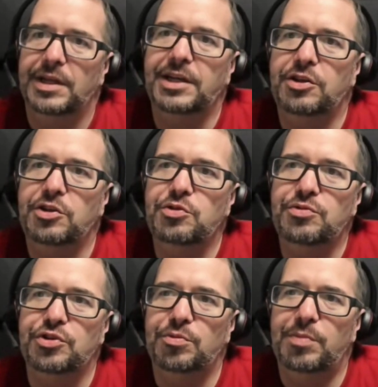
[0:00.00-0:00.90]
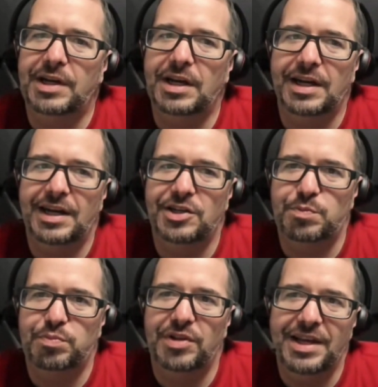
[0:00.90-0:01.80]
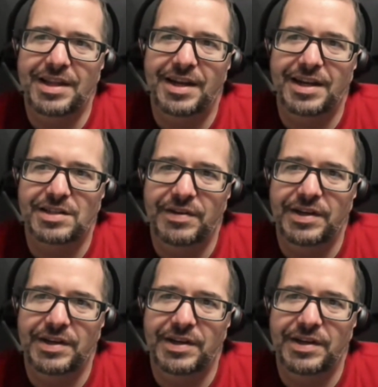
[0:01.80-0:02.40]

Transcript: Like then YouTube, you it can kind of just play the next